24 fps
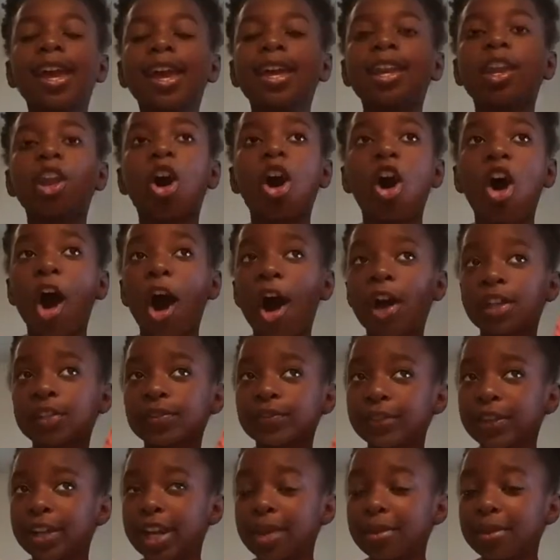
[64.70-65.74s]
and
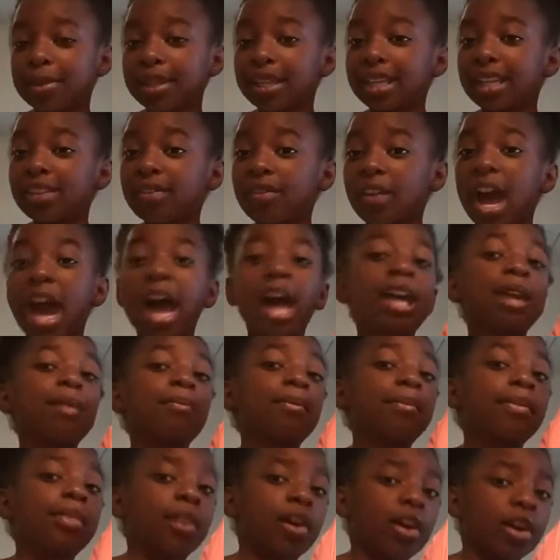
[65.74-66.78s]
Oxford, I believe.
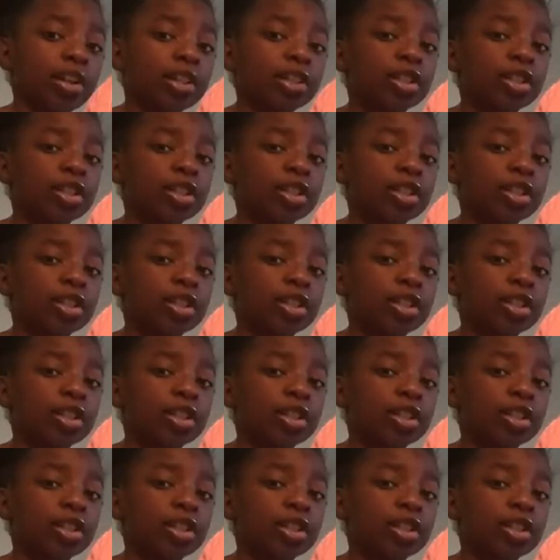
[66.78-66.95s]
I'm not